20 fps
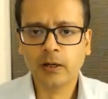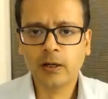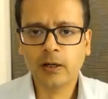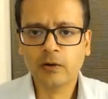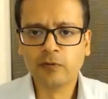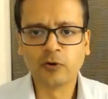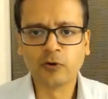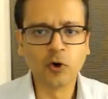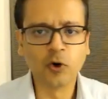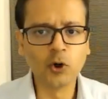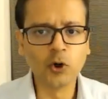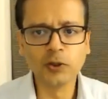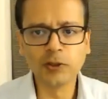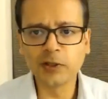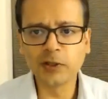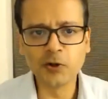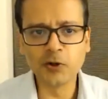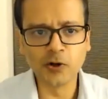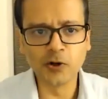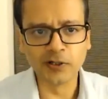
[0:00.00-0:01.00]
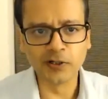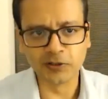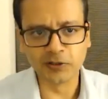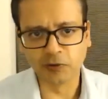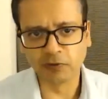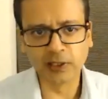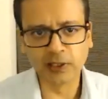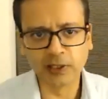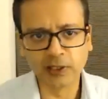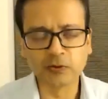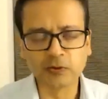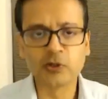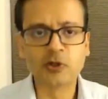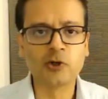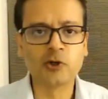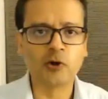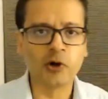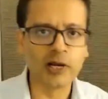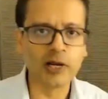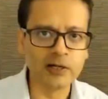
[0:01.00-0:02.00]
For all the noise around
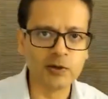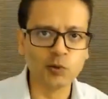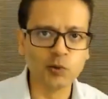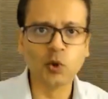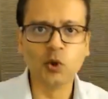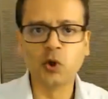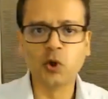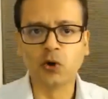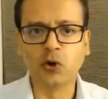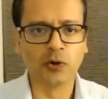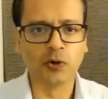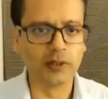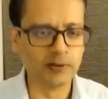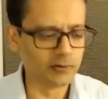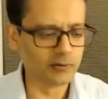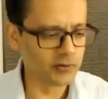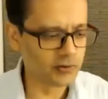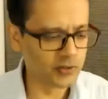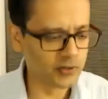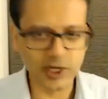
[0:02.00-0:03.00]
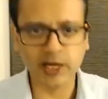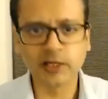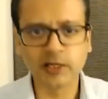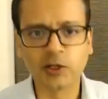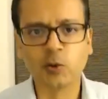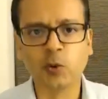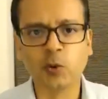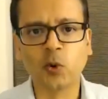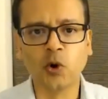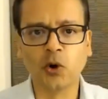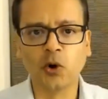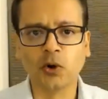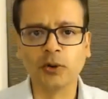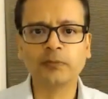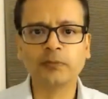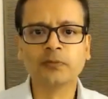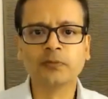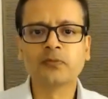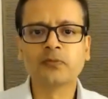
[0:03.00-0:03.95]
trade war and tech war,